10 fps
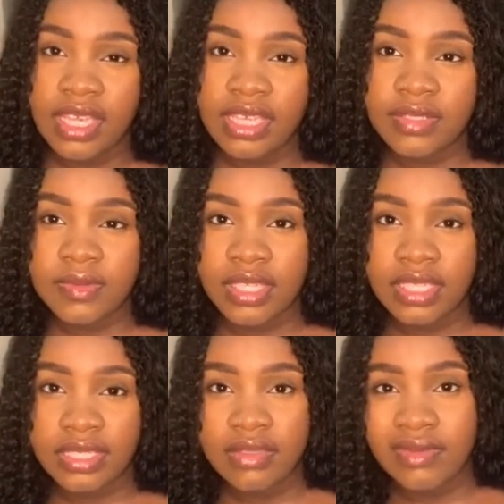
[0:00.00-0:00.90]
It's
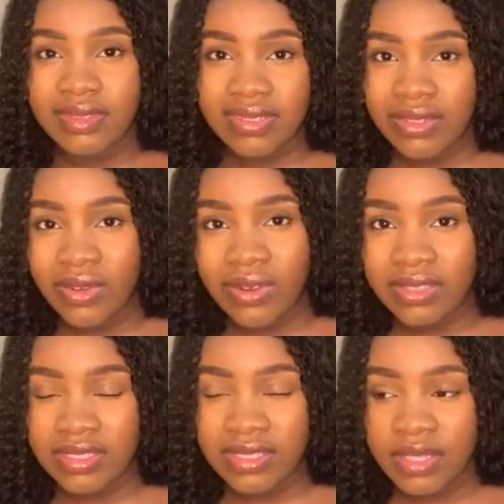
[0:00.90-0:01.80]
me." He called
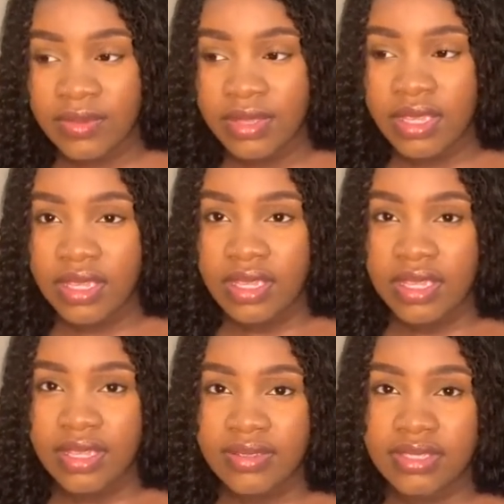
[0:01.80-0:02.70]
his name.
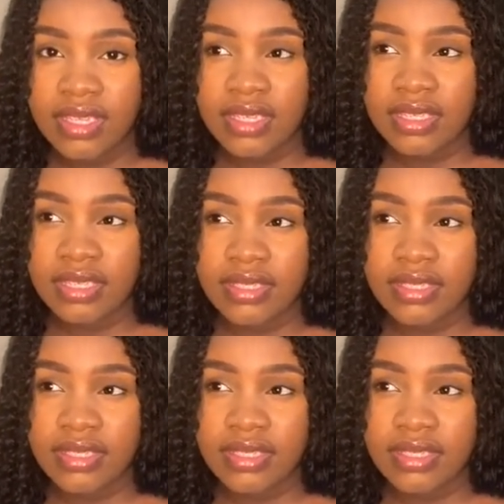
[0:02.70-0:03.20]
And I was like,